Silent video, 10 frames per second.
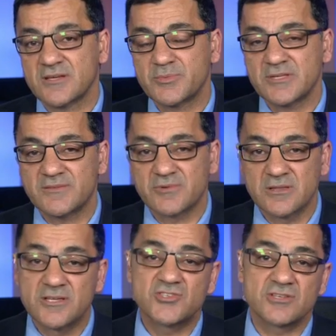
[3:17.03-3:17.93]
And I believe
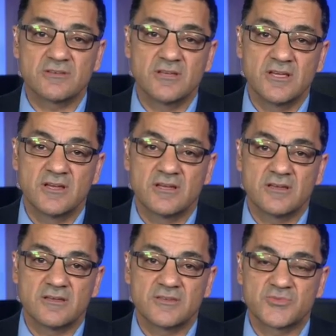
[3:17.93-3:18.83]
religion
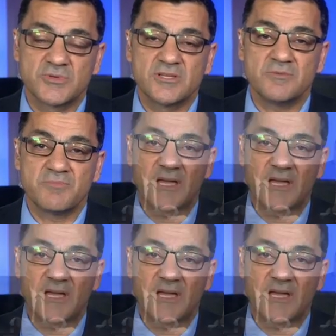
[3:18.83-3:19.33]
is really